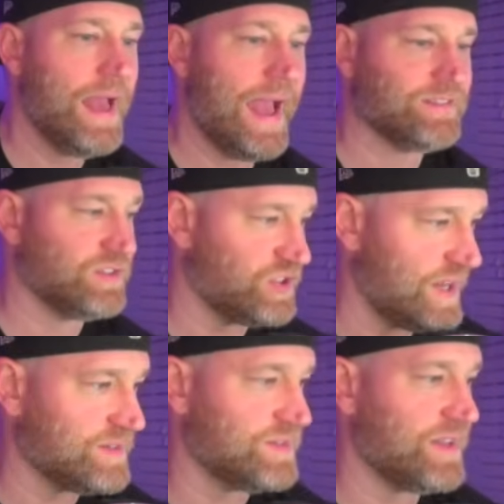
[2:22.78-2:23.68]
as it
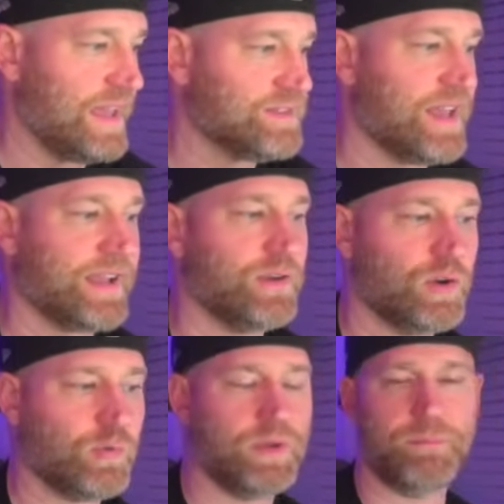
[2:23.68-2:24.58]
chases a
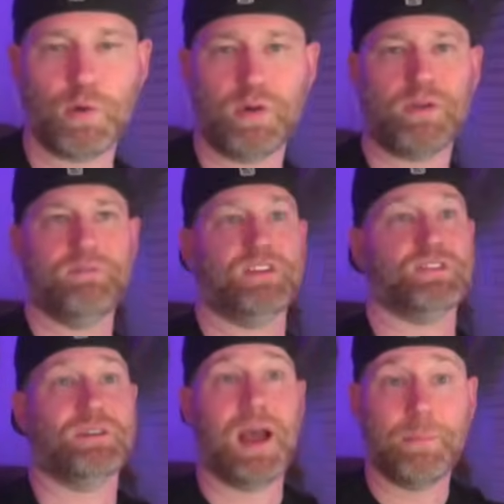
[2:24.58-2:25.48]
second-degree murder
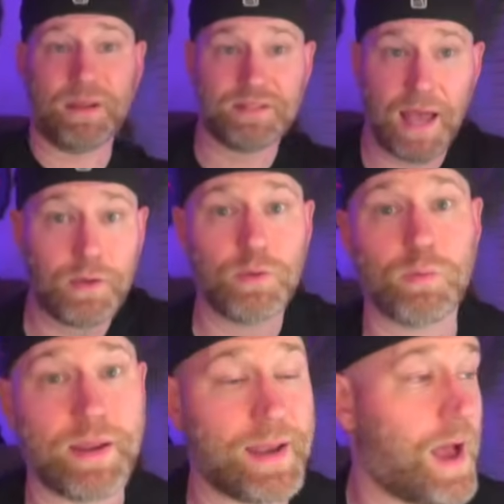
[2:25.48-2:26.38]
conviction. I'm going to tell you
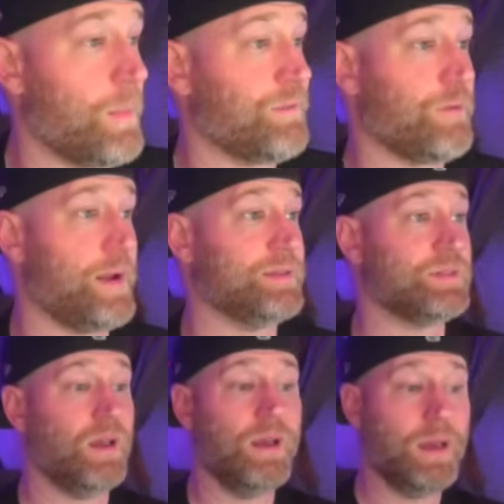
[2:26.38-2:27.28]
right now, my friends,
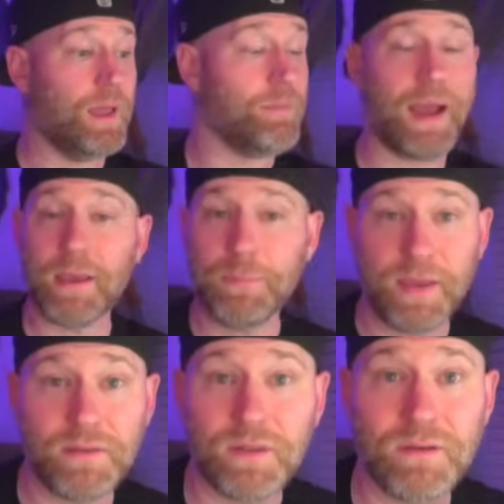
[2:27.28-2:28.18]
in my
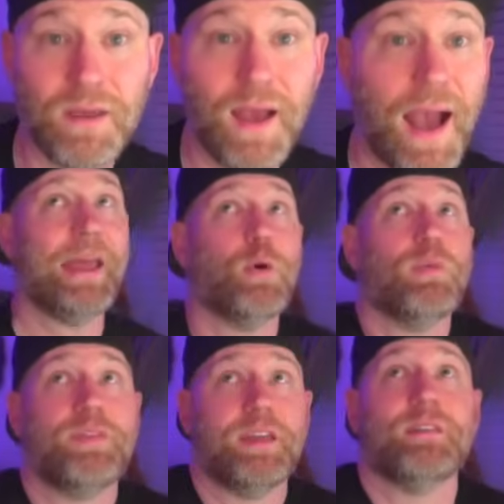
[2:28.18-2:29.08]
opinion, I
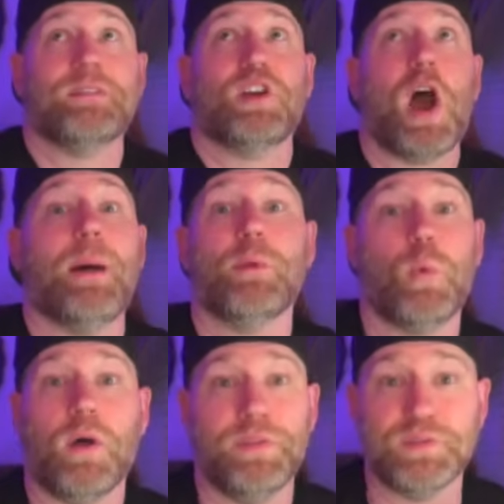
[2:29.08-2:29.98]
don't think the
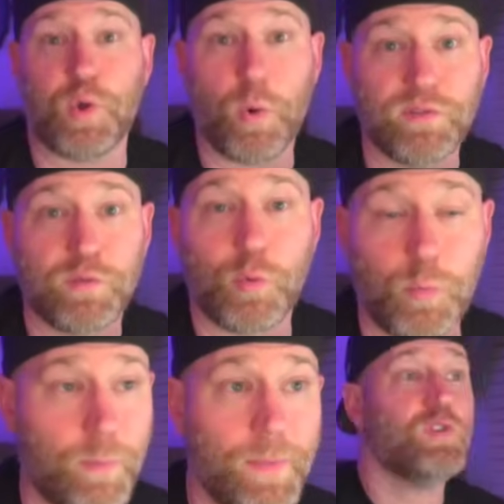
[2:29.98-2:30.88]
Commonwealth is going
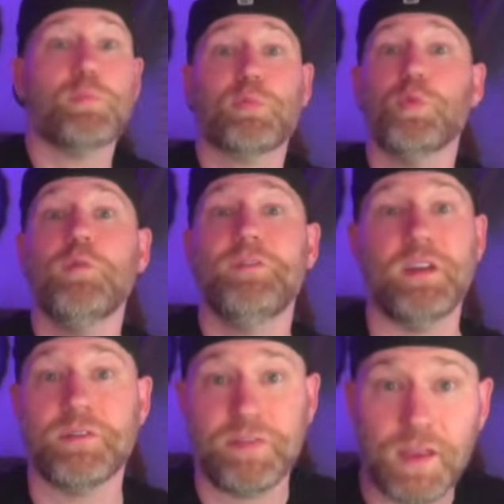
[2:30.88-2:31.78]
to prove
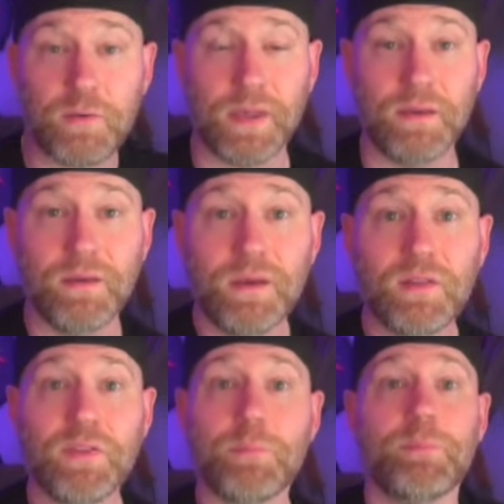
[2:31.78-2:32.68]
their theory.
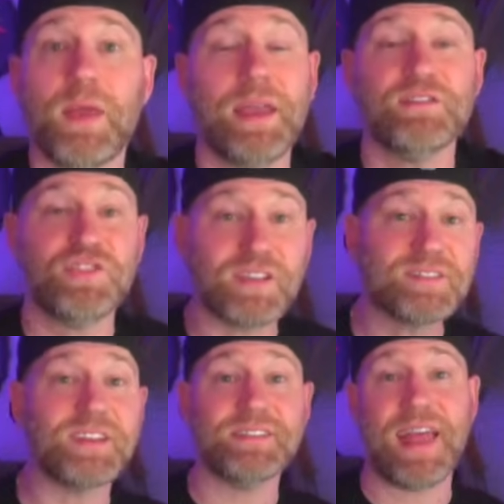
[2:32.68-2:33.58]
It
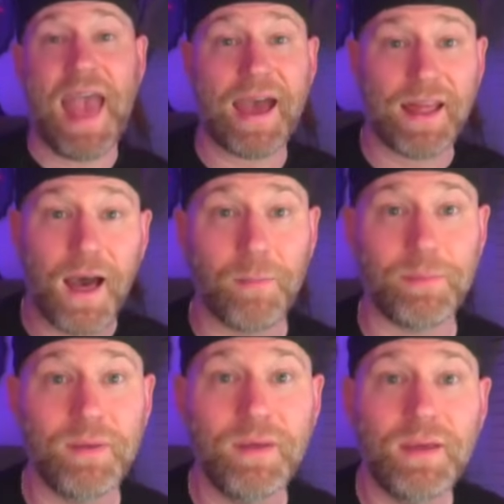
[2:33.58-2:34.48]
just doesn't add up.
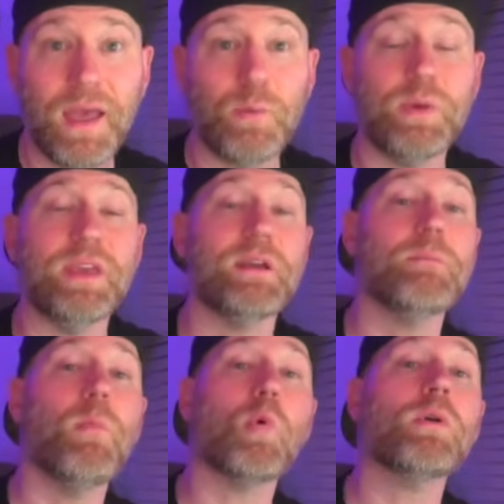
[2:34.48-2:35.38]
And we hear
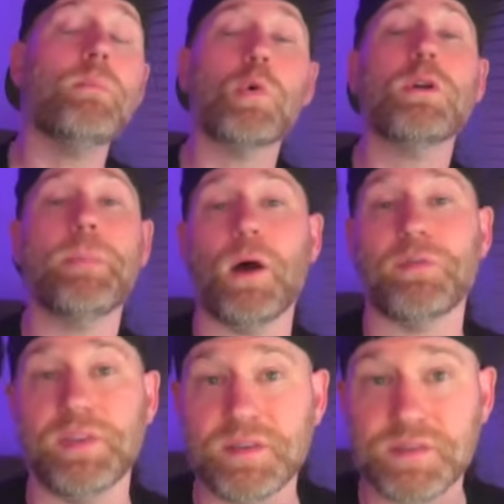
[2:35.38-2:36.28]
more and more
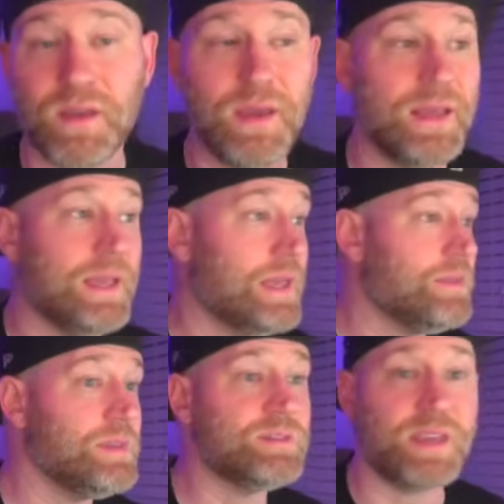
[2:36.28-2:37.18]
about this
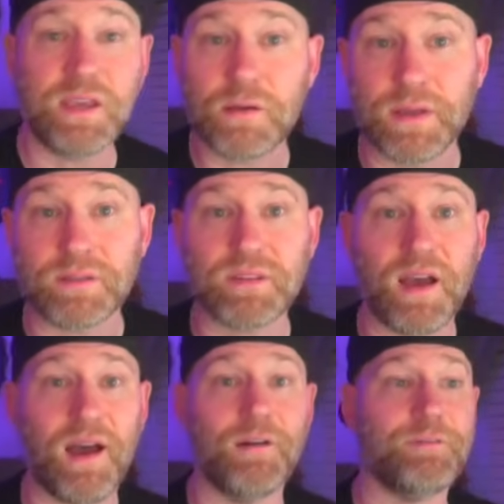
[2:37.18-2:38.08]
in these hearings
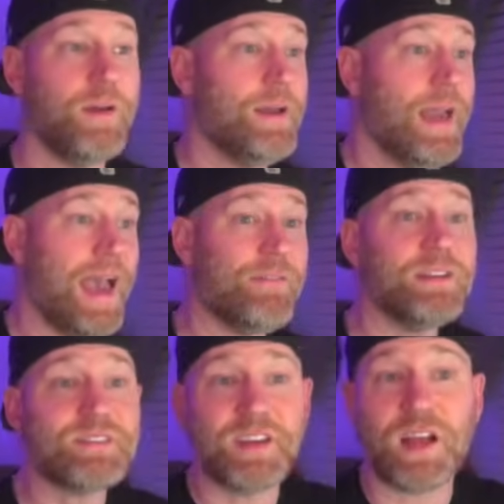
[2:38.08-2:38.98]
of
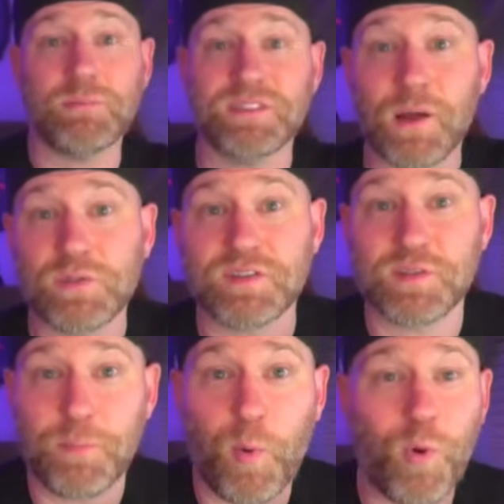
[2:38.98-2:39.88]
evidence that comes out to
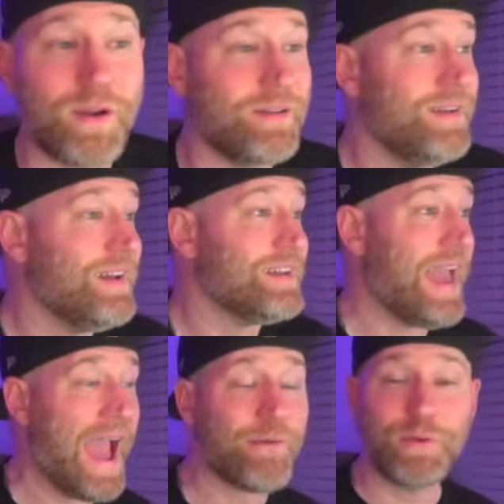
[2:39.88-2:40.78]
support
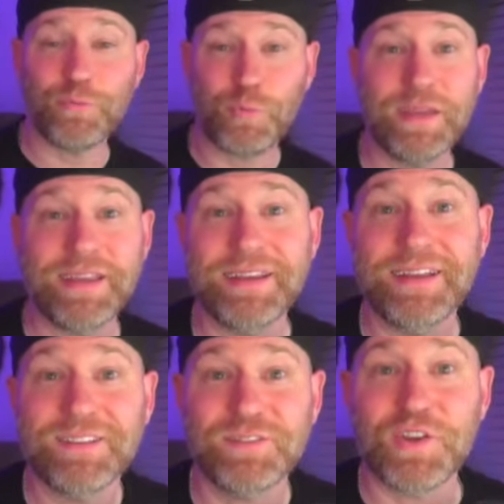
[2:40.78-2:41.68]
Karen Read
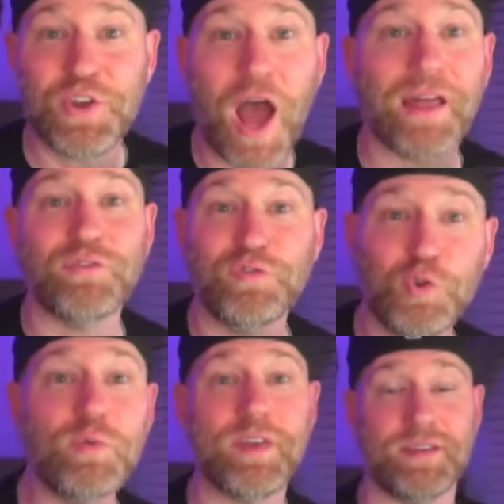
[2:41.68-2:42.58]
did not
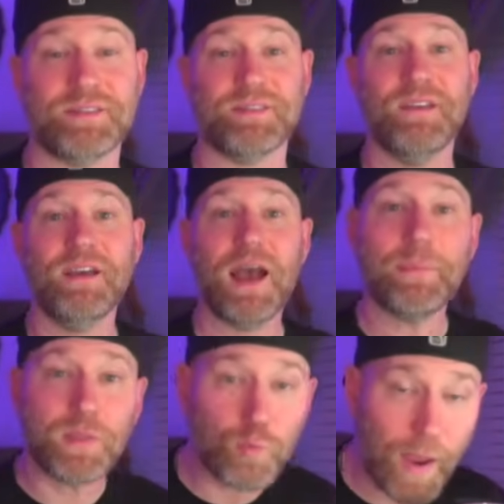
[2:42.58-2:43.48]
do this. I
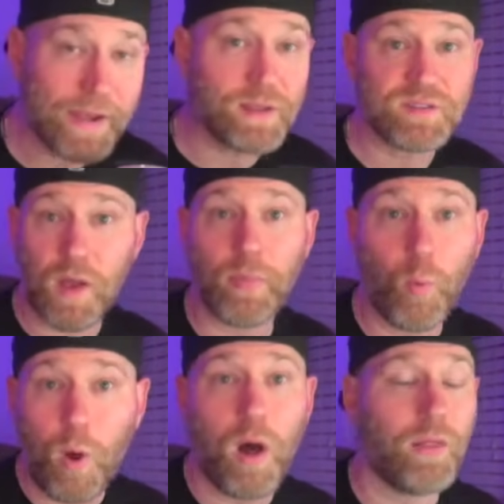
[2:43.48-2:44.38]
mean, the writing is on the
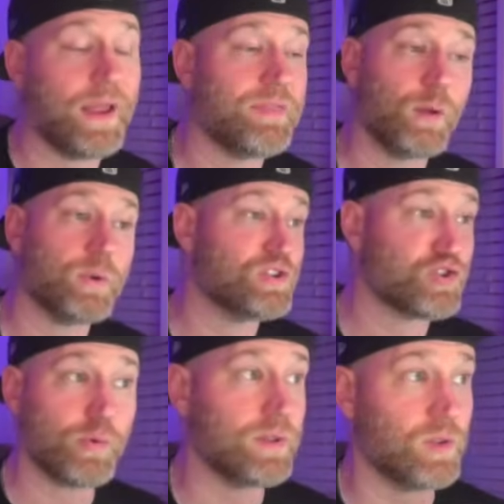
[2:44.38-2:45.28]
wall. And I think when a
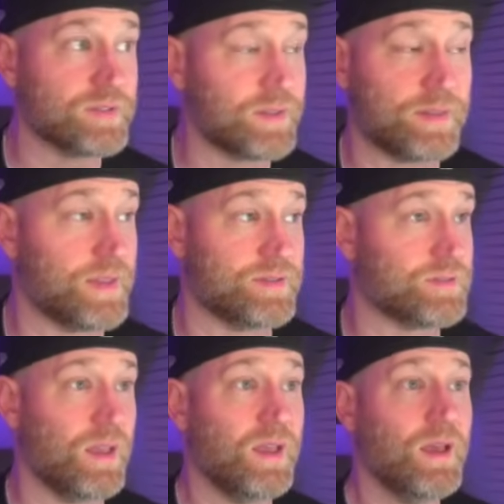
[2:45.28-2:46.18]
jury looks at this,